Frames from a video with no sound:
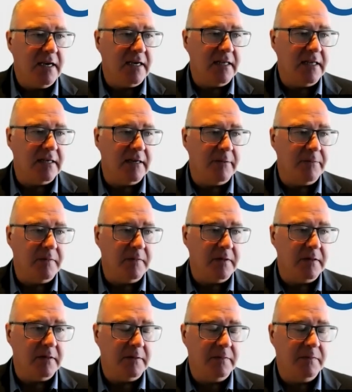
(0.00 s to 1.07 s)
in the
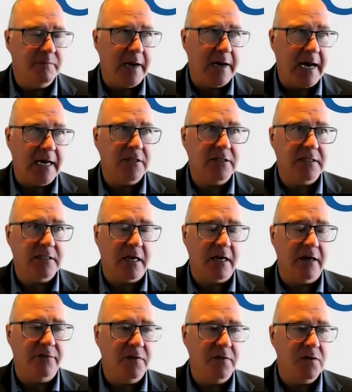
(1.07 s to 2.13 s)
uh, past
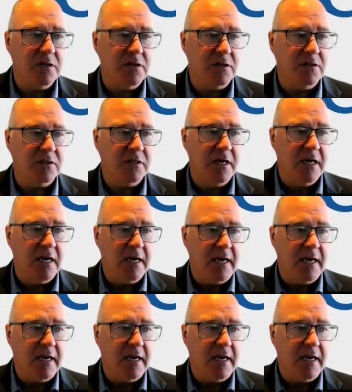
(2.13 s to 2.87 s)
uh, few years.